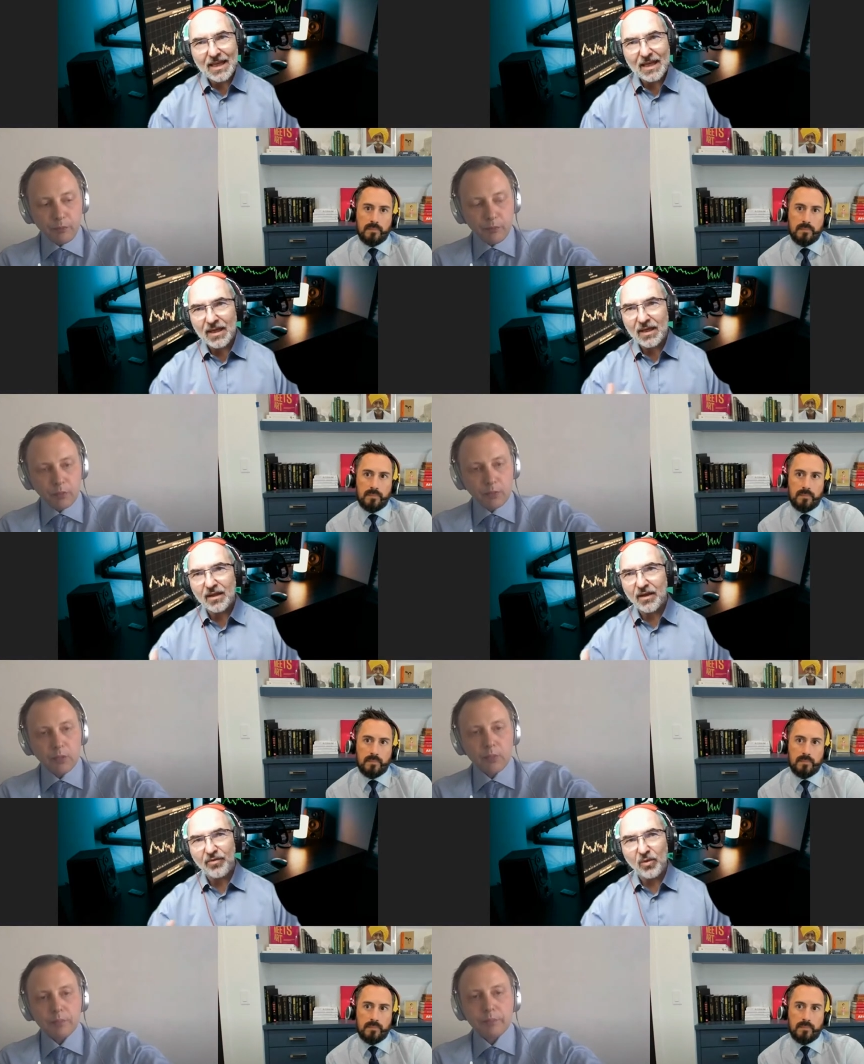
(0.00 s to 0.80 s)
Speaker 1: in in
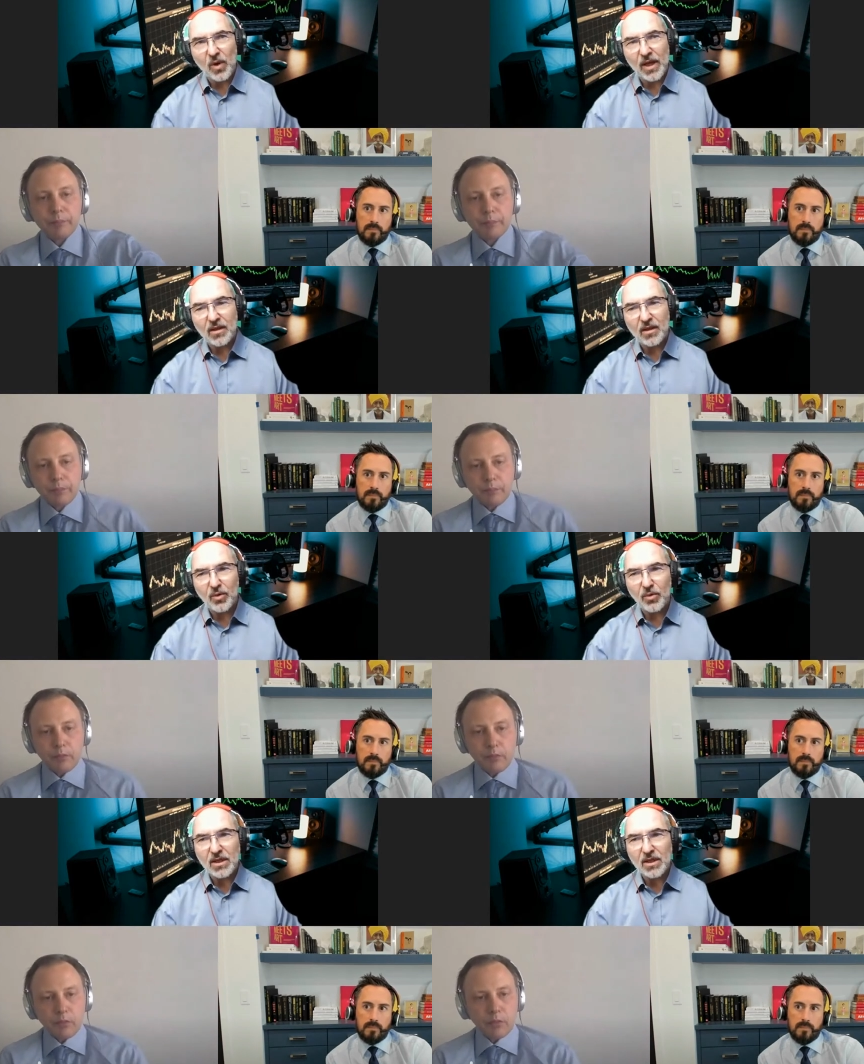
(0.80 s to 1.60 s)
a different way
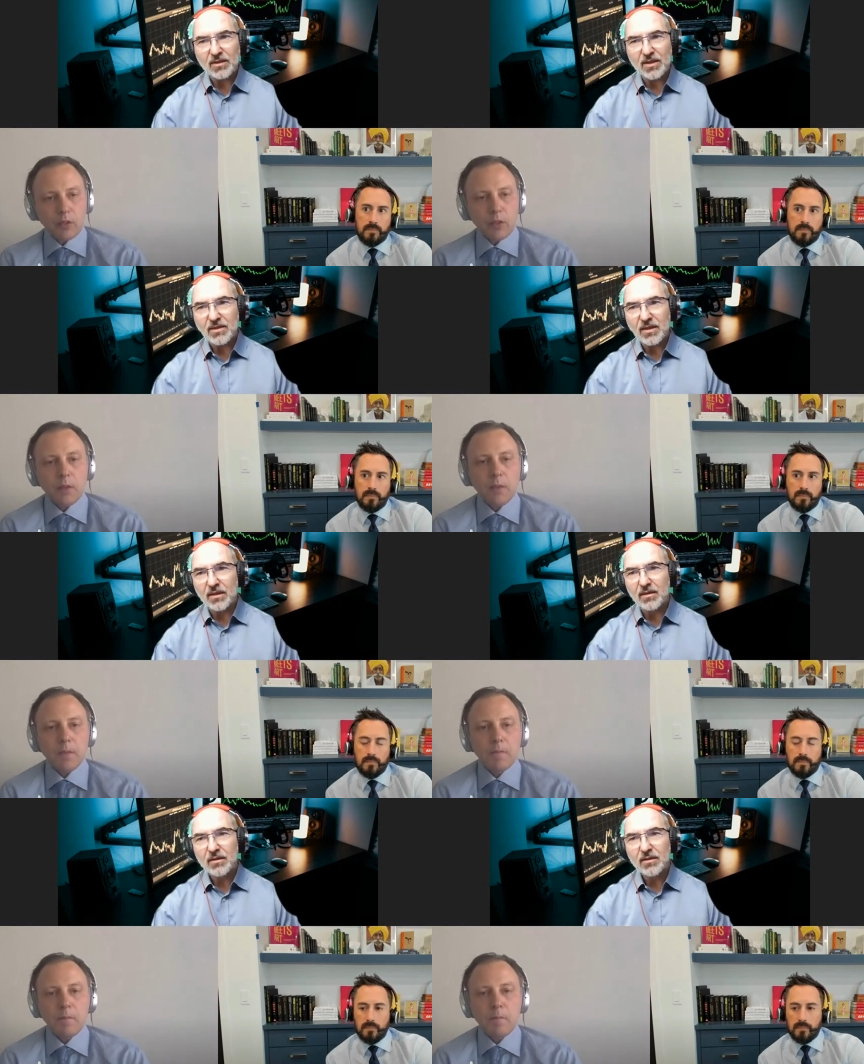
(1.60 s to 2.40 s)
that already
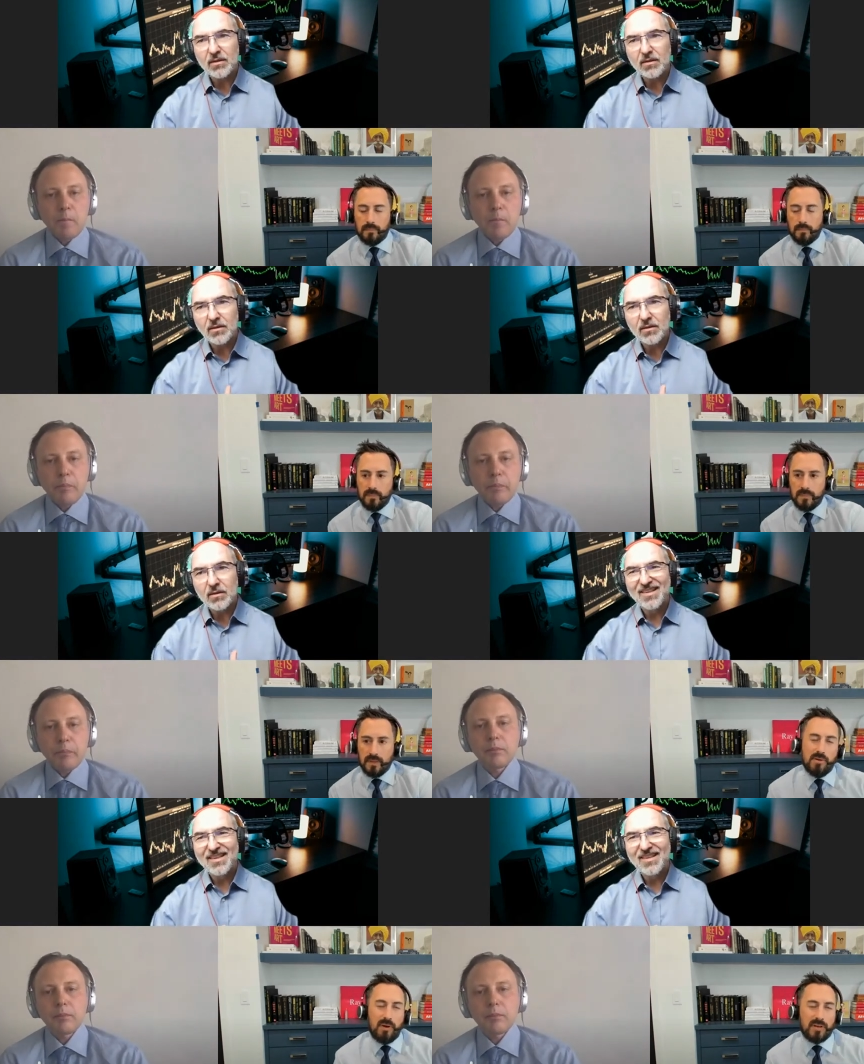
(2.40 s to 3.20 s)
existed?
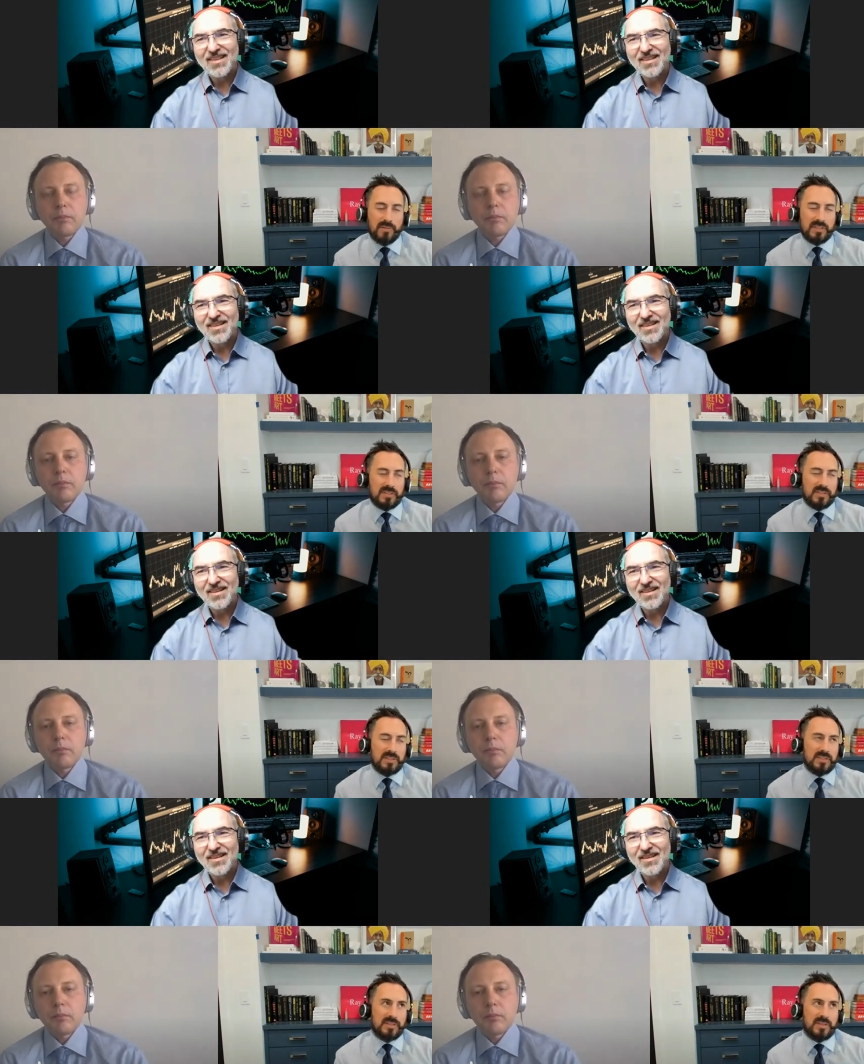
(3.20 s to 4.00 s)
Speaker 2: A lot of
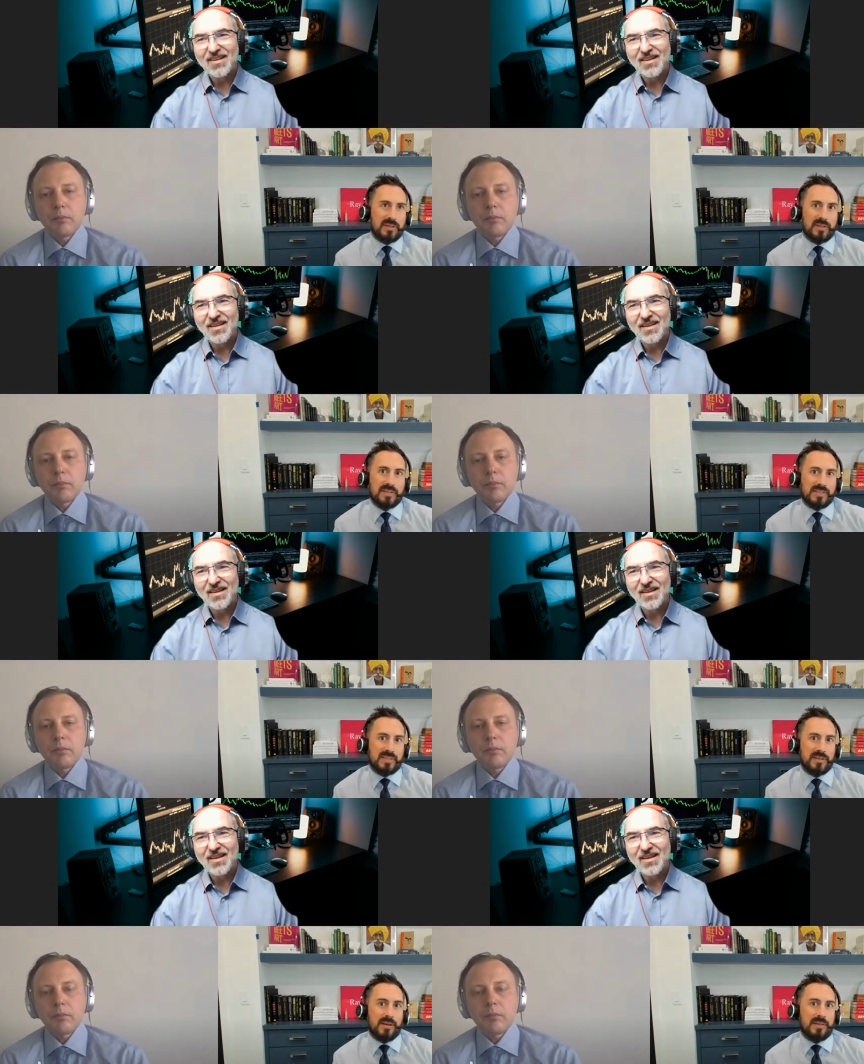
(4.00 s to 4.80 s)
us on the
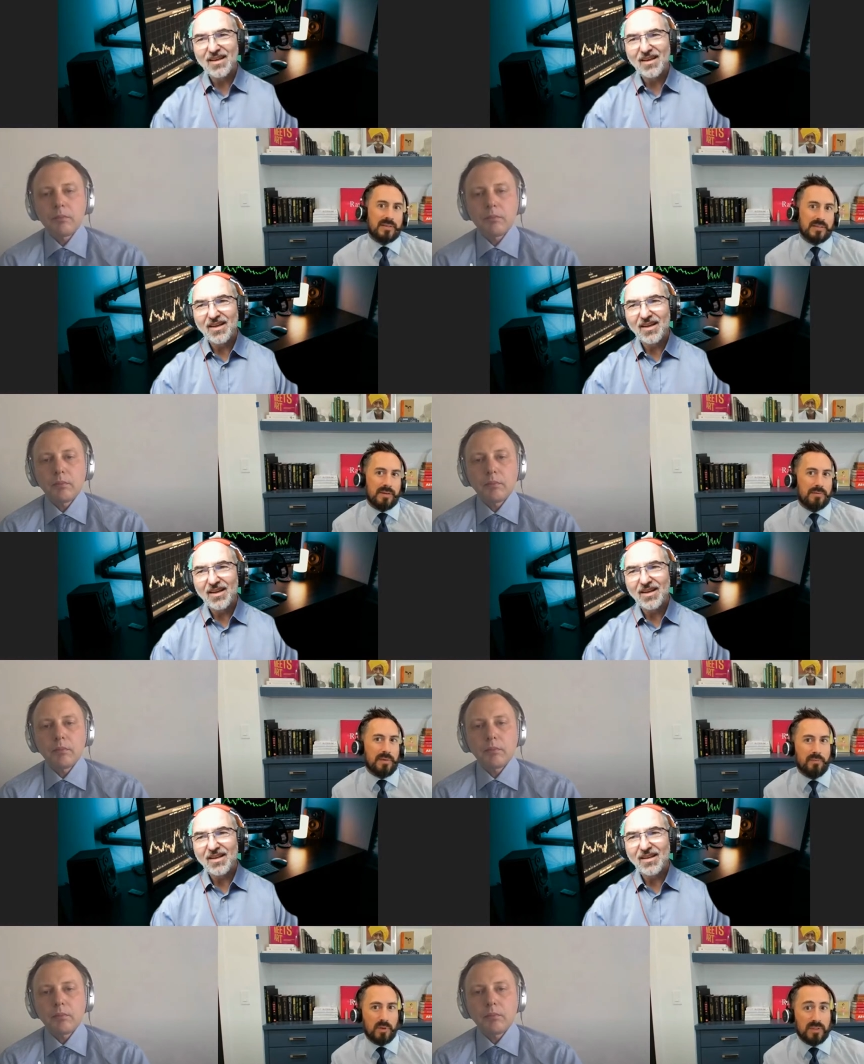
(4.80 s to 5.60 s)
sell on the, that
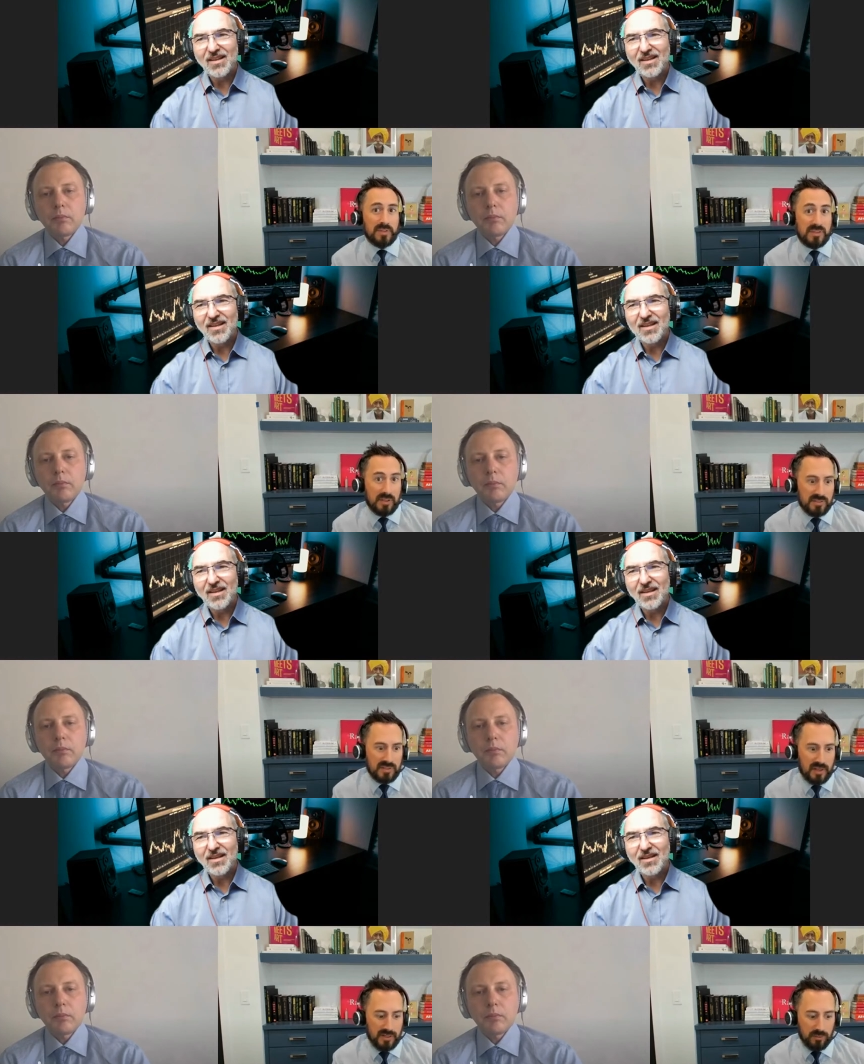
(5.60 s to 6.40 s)
have worked on the sell
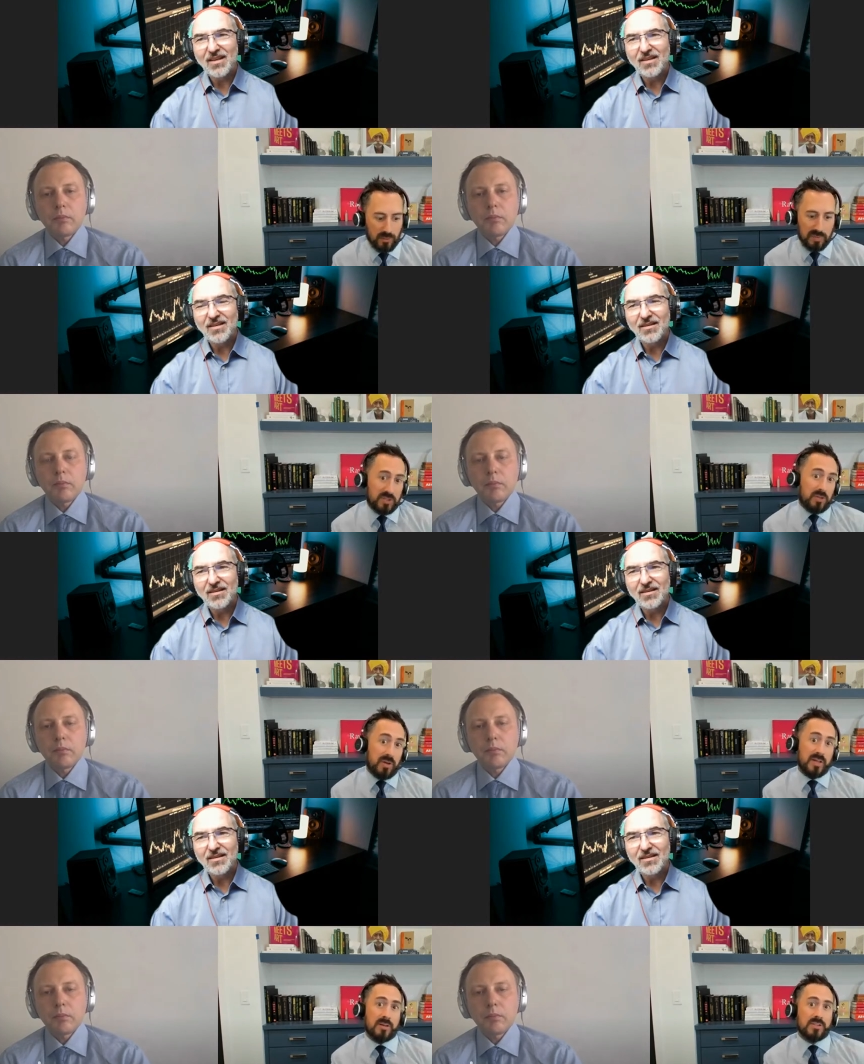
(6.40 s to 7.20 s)
side or been
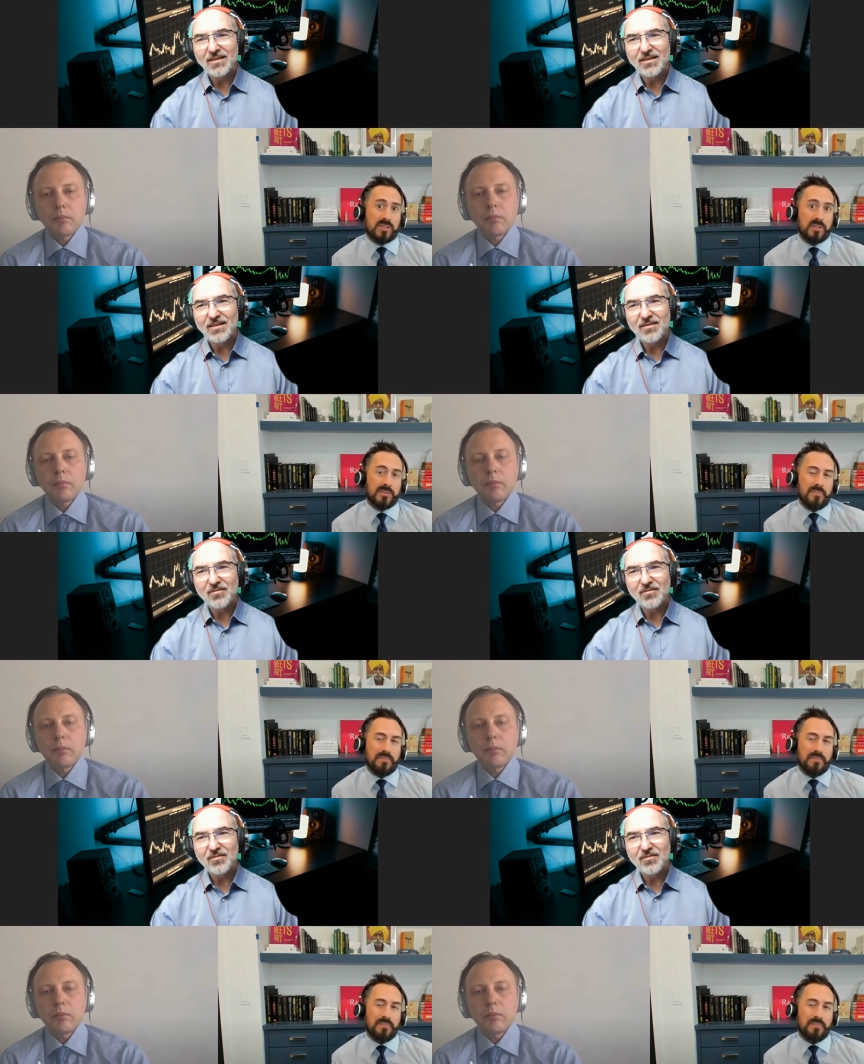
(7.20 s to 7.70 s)
traders,